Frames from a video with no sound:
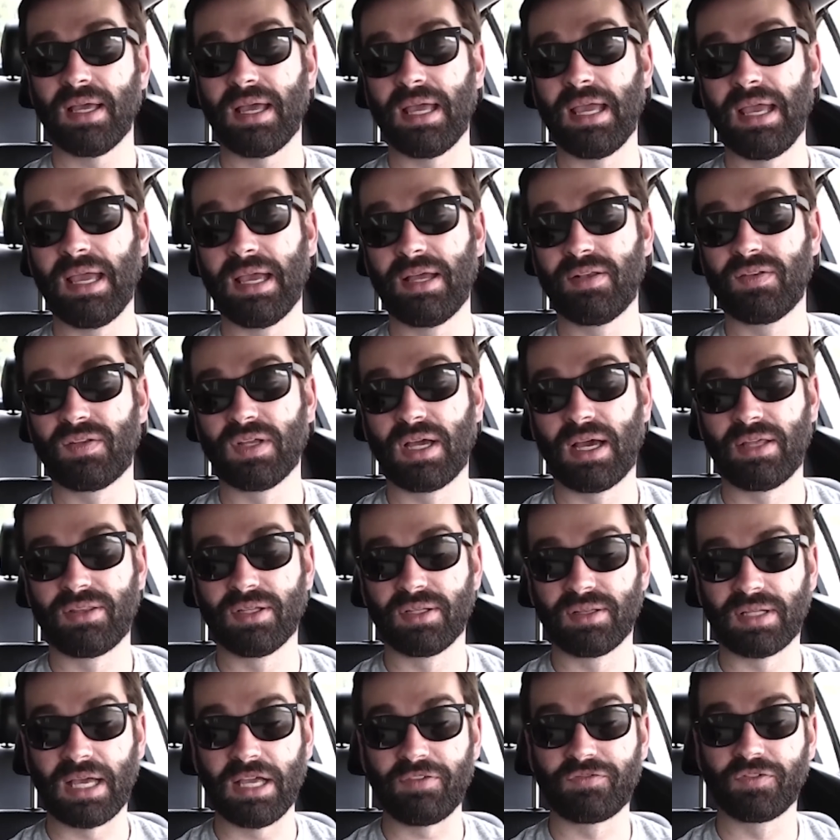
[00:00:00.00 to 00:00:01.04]
And uh,
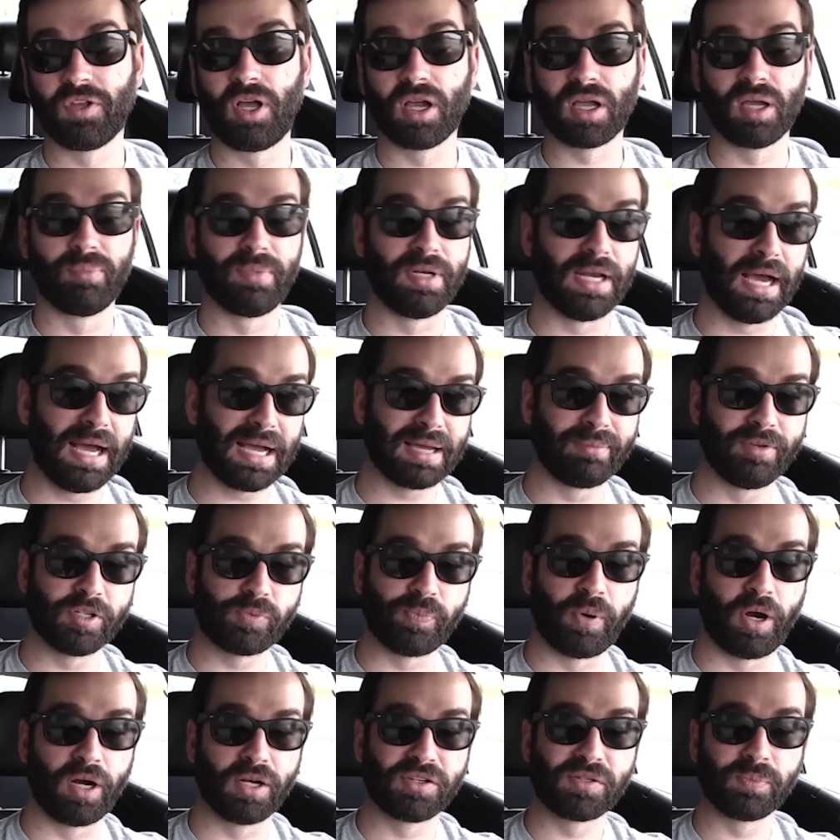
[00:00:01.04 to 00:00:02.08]
the lifelong and monogamous
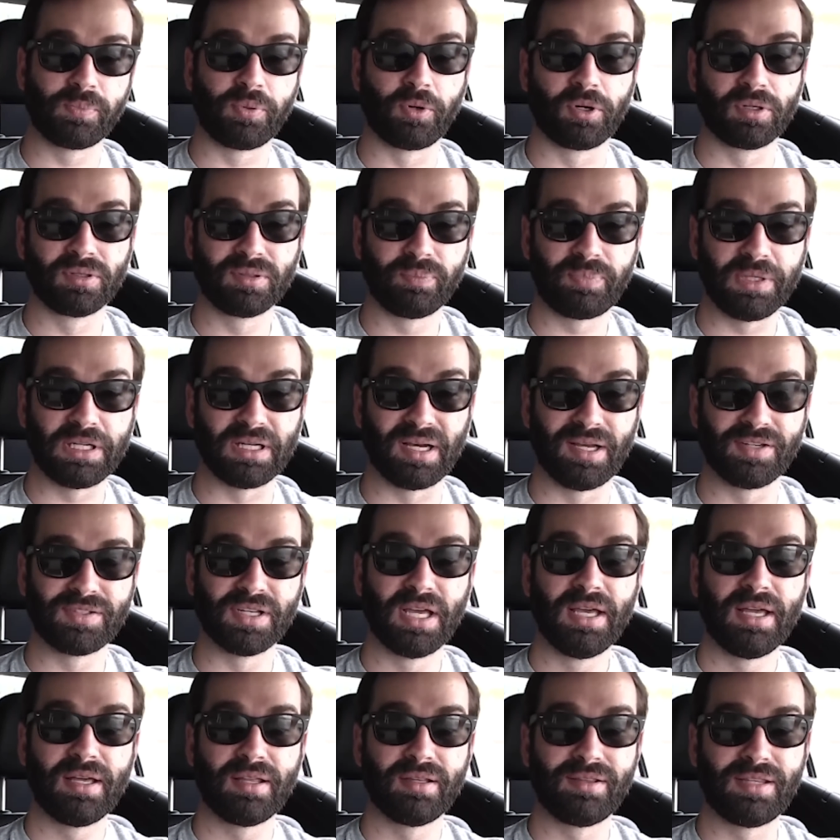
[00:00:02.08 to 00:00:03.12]
part is important because
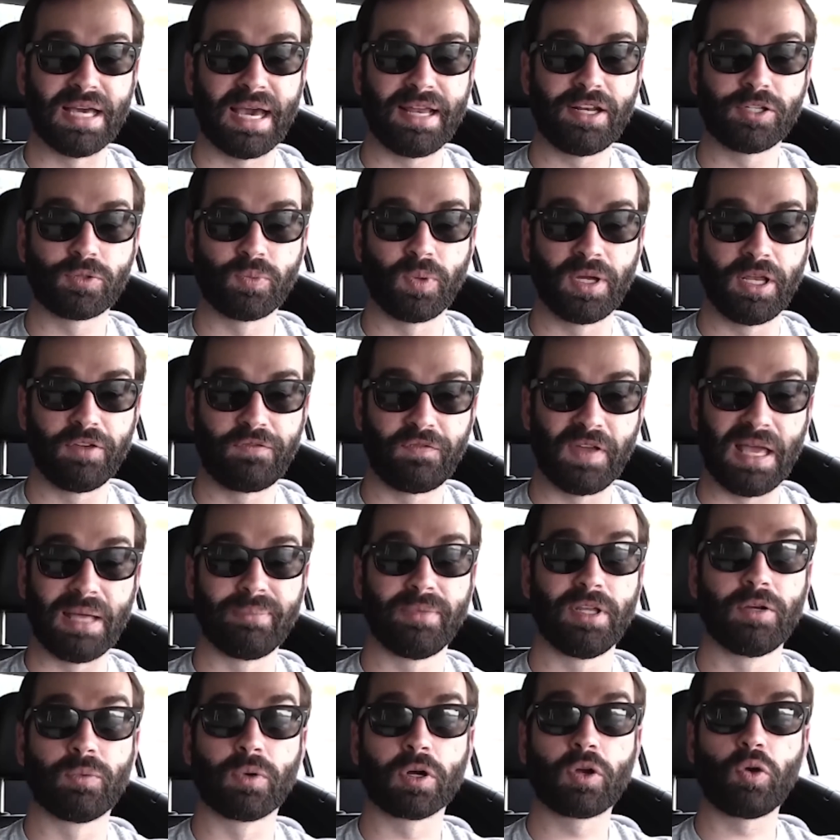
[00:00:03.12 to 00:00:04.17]
that is what a
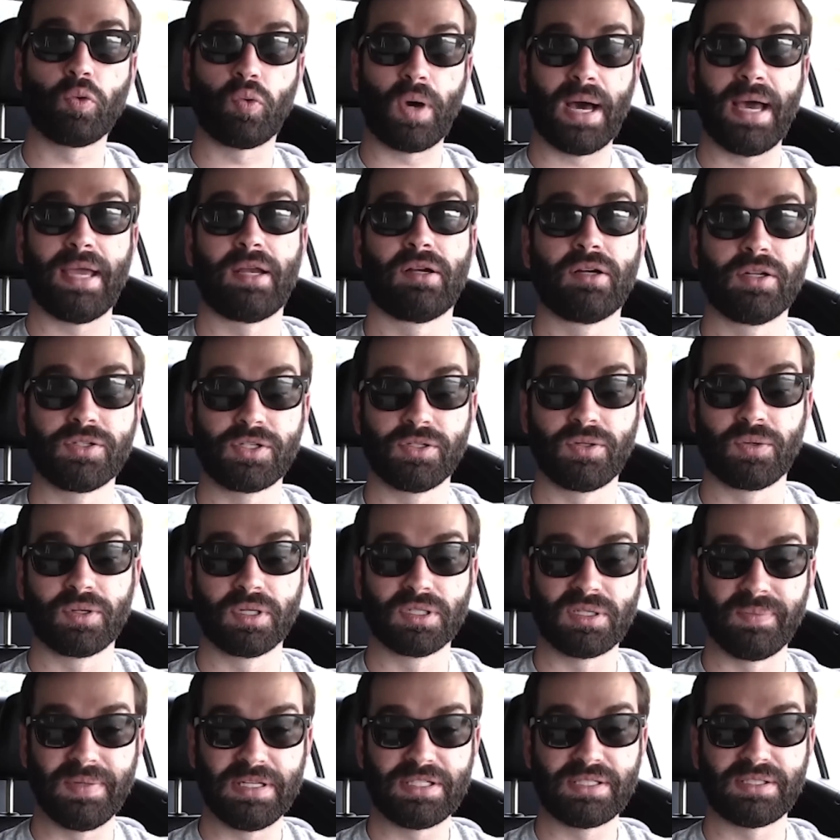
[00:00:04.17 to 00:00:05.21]
family requires in
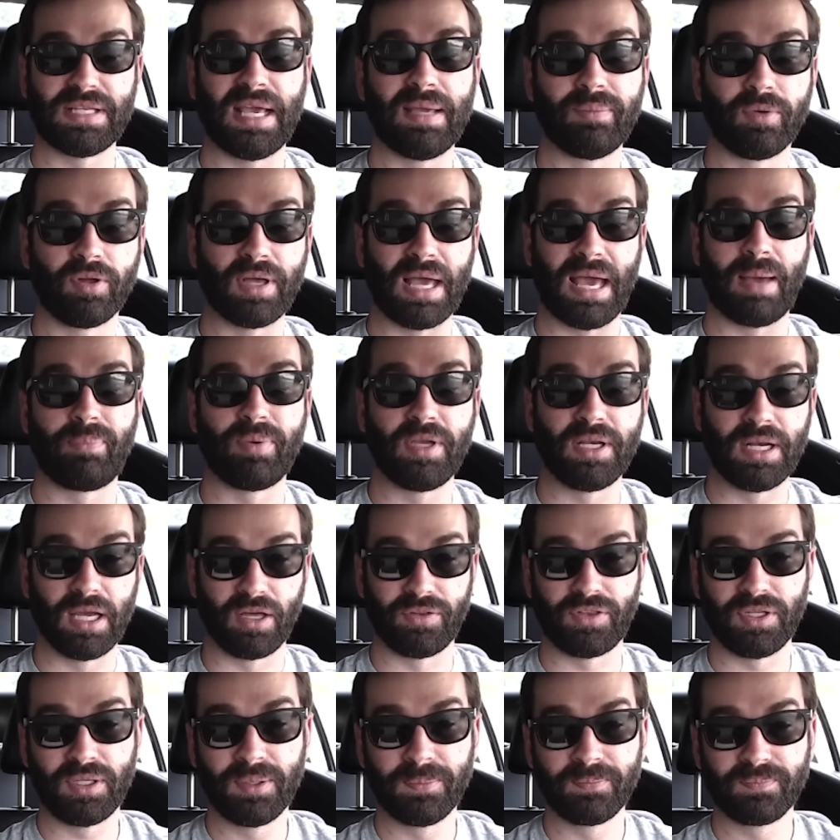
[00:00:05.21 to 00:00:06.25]
order to be stable, happy, and
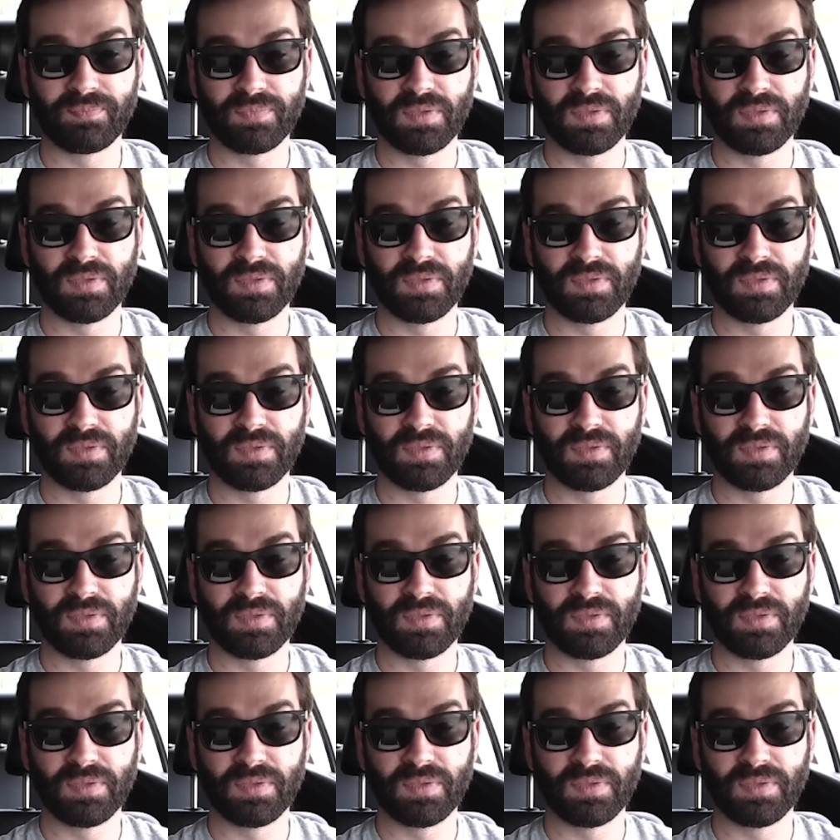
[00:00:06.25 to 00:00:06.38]
healthy.